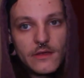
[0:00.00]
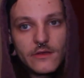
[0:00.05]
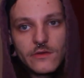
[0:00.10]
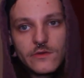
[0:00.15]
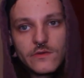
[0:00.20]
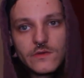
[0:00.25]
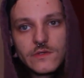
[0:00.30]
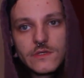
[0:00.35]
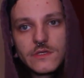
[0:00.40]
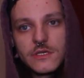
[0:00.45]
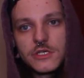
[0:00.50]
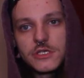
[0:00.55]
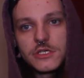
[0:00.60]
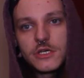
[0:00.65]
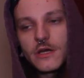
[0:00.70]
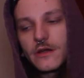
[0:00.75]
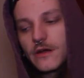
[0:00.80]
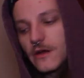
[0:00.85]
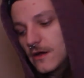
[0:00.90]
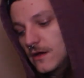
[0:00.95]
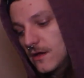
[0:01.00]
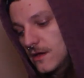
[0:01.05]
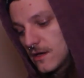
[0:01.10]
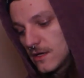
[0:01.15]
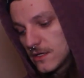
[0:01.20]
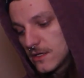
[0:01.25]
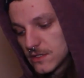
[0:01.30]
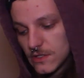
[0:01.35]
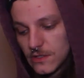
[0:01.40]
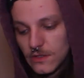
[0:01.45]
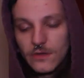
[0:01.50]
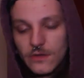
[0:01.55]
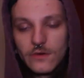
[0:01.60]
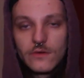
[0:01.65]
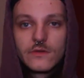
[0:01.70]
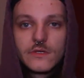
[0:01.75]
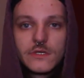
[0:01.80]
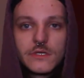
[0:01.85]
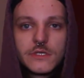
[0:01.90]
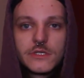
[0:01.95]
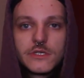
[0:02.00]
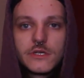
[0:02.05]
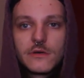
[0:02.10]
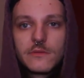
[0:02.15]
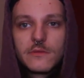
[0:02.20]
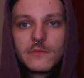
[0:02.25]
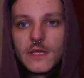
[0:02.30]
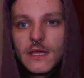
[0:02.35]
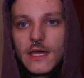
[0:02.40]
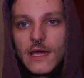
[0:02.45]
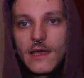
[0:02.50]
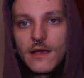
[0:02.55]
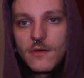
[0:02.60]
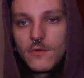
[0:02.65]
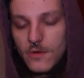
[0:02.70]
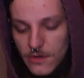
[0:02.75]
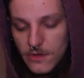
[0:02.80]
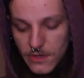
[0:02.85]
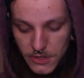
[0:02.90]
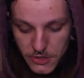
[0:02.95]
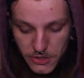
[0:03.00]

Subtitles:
use the shutter so you don't disturb the camera on the